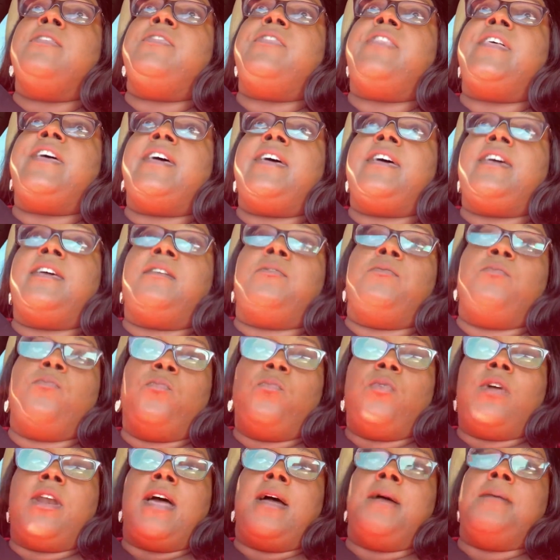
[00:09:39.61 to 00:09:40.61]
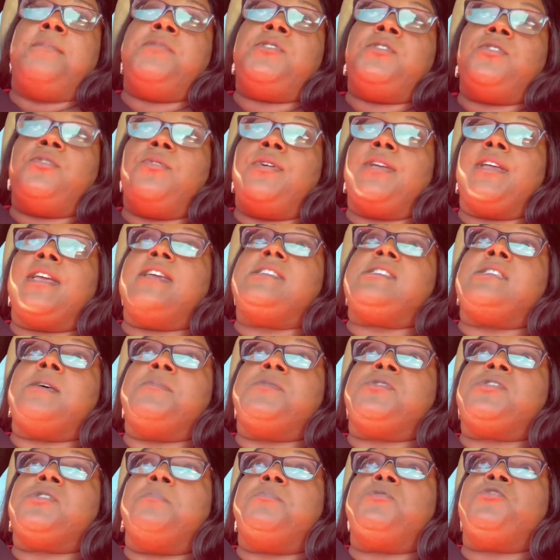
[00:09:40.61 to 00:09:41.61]
Then what I'm doing is
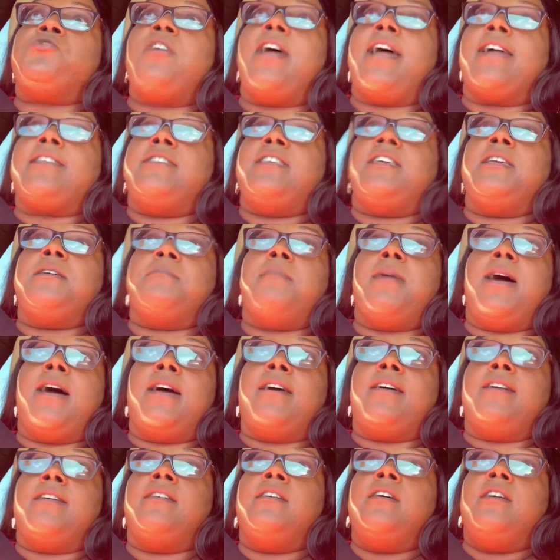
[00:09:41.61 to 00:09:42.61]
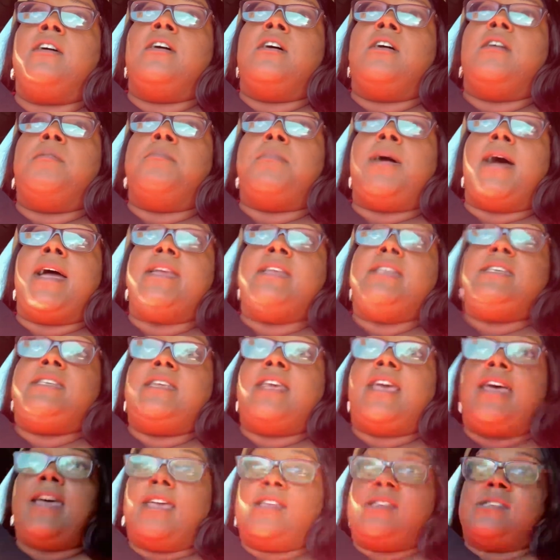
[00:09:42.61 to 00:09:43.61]
I'm subtracting my, my
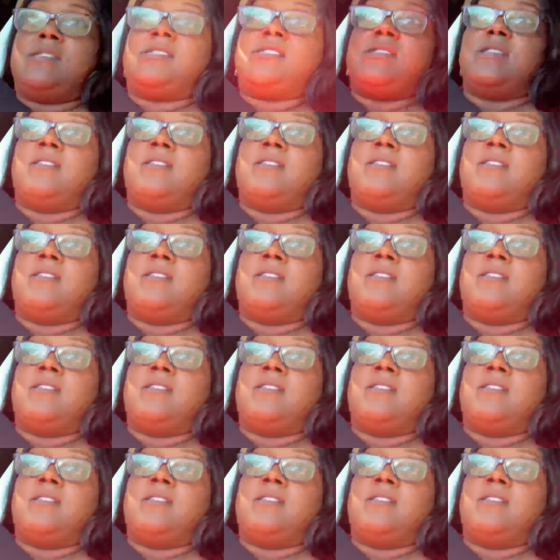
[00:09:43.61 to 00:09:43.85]
debts